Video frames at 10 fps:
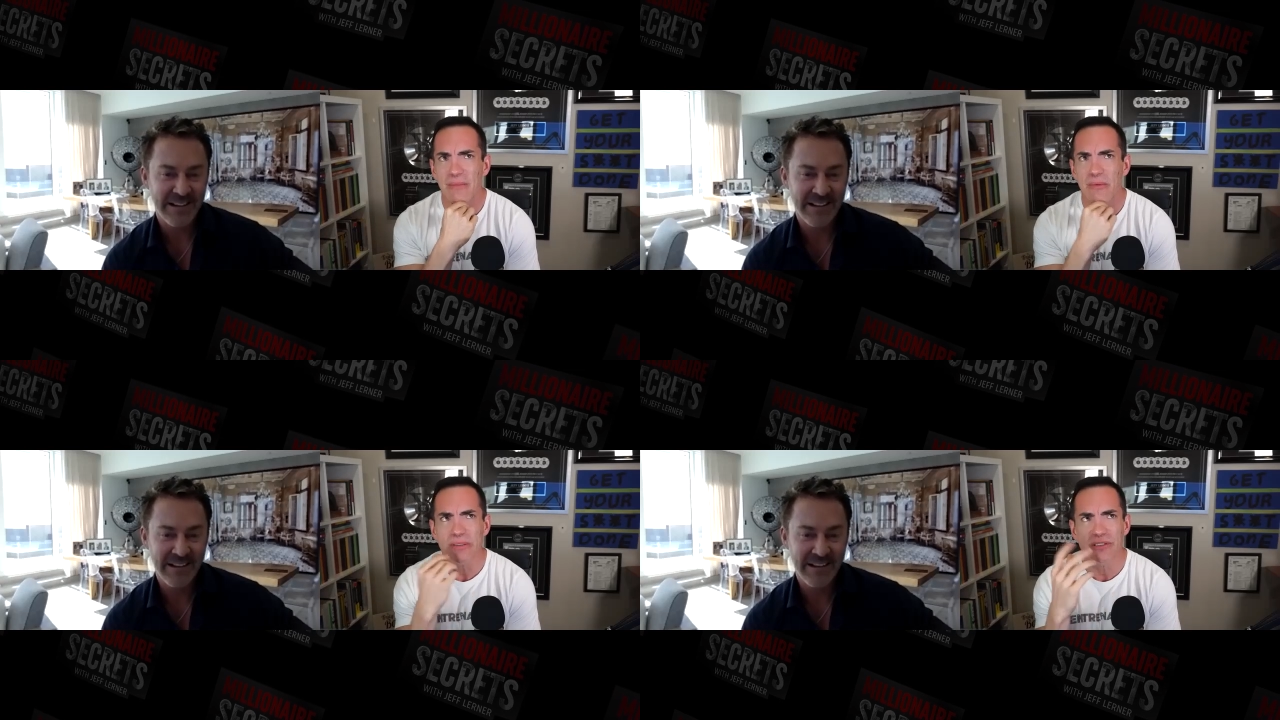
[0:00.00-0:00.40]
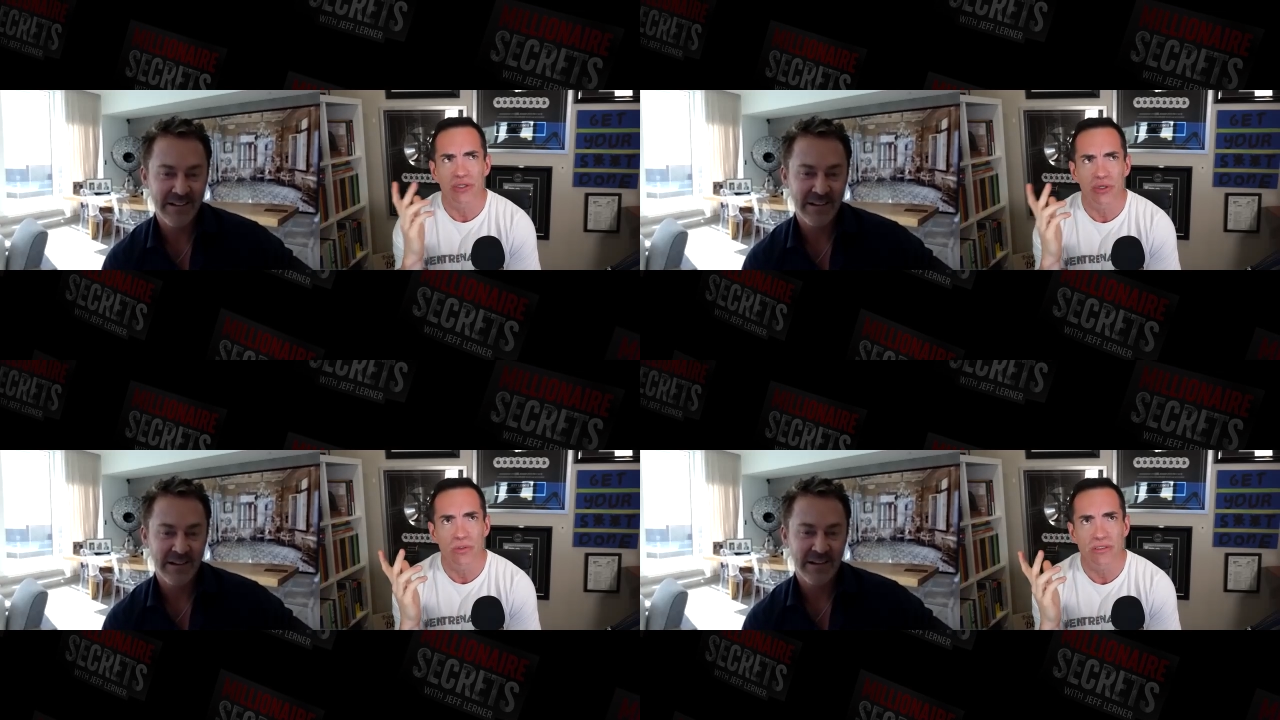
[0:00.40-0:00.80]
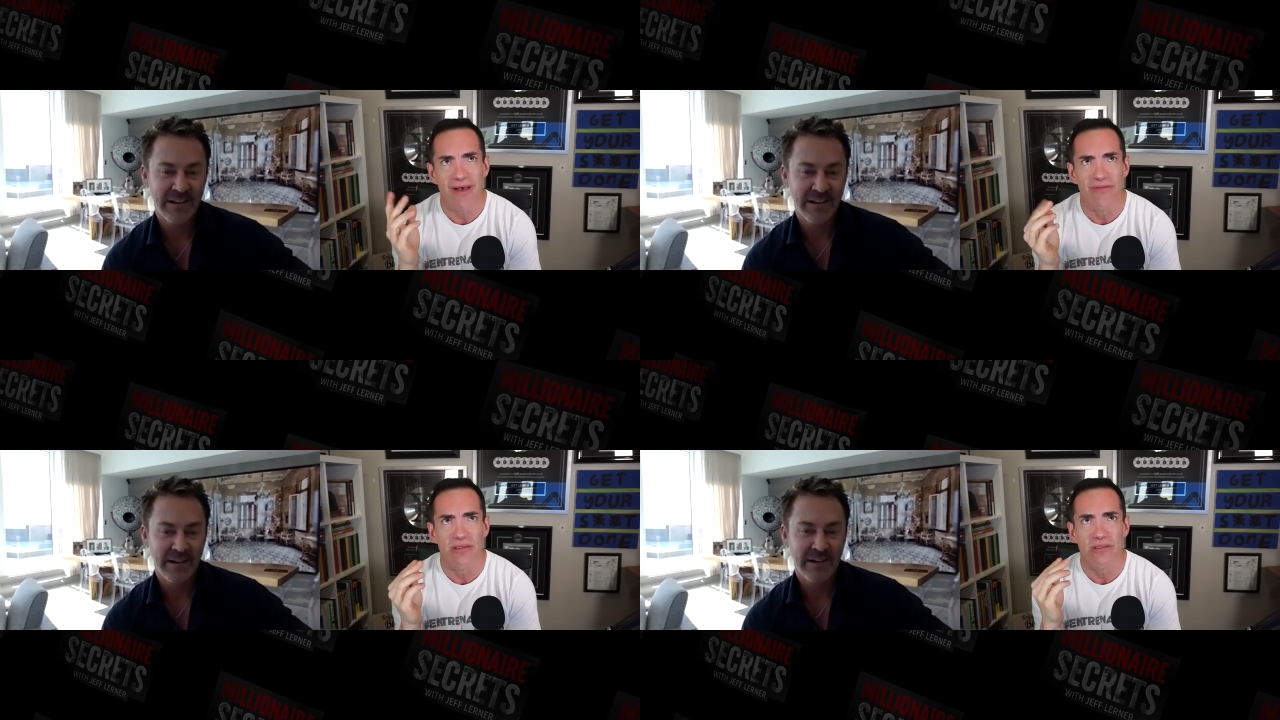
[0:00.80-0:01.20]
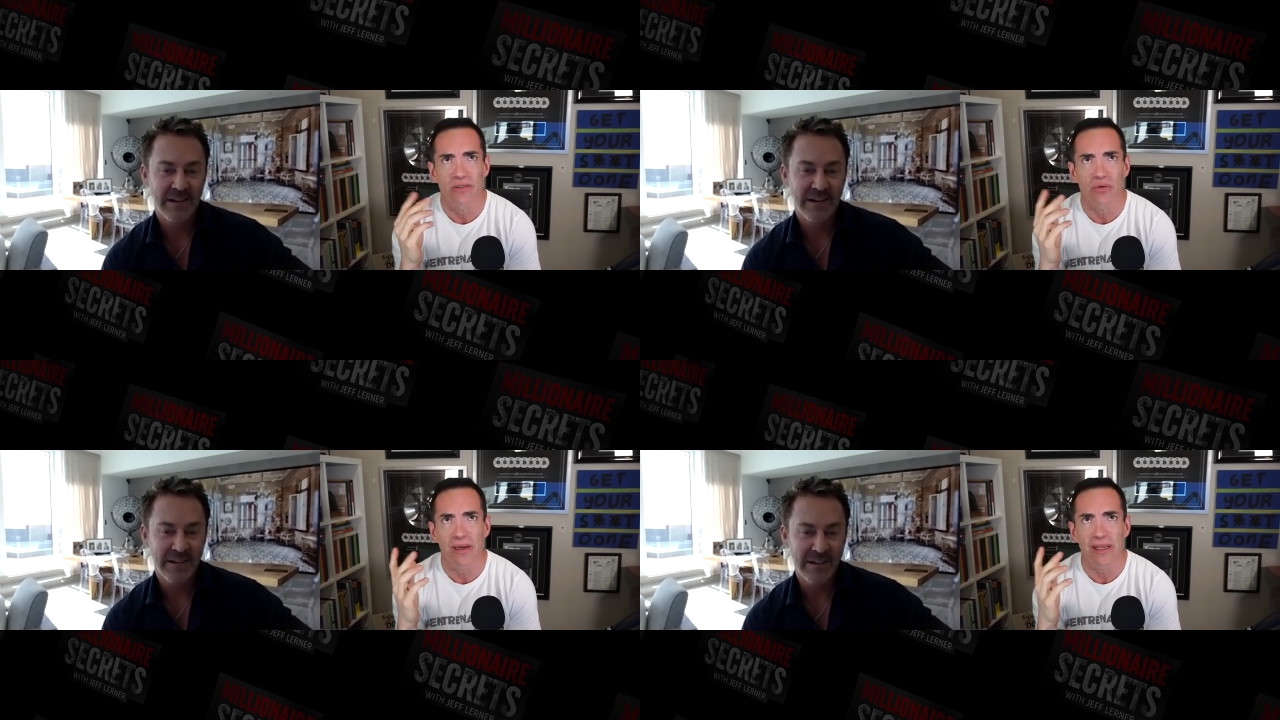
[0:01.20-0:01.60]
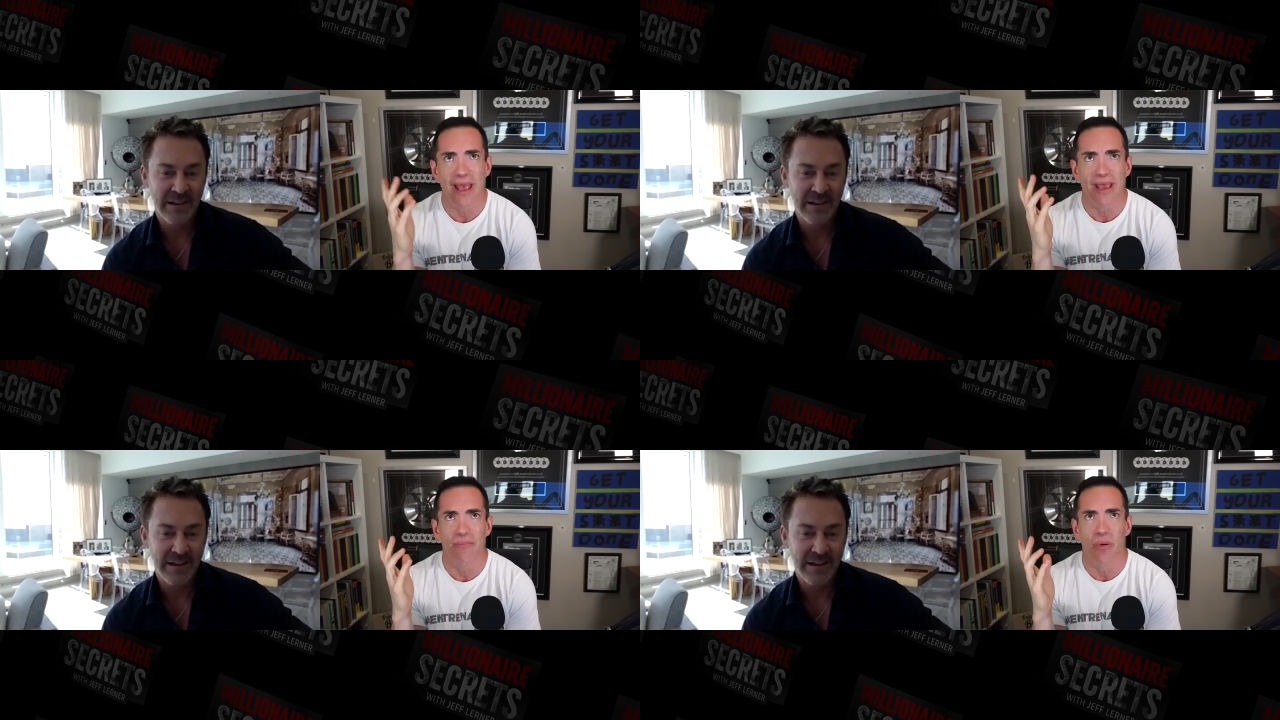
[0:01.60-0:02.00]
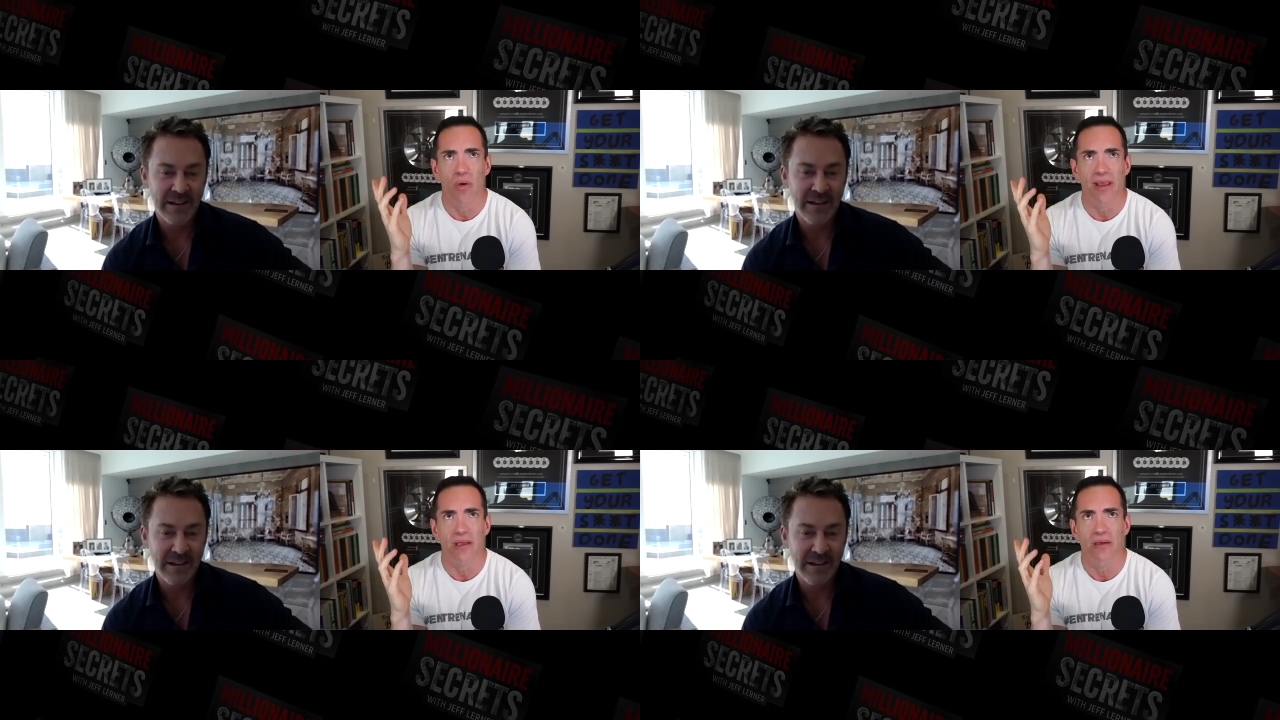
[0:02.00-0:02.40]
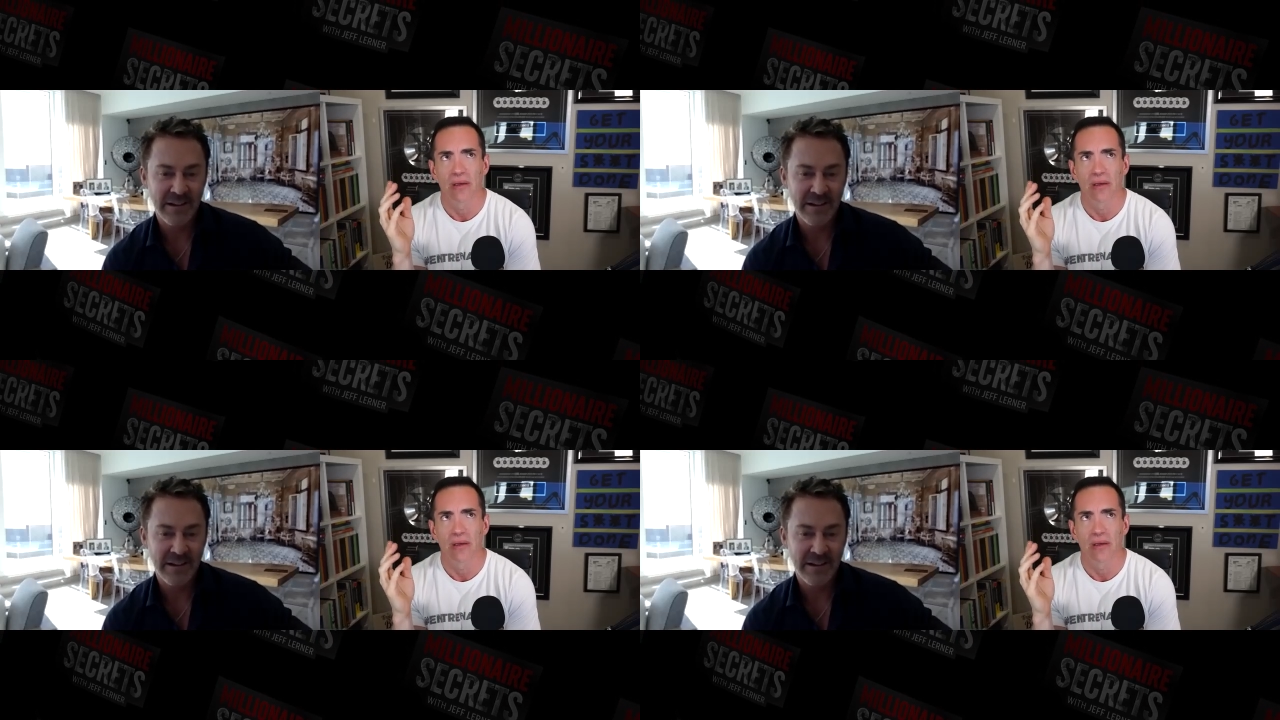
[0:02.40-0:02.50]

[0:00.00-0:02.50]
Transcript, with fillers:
Speaker 1: I mean, what's two sevenths, 28.6,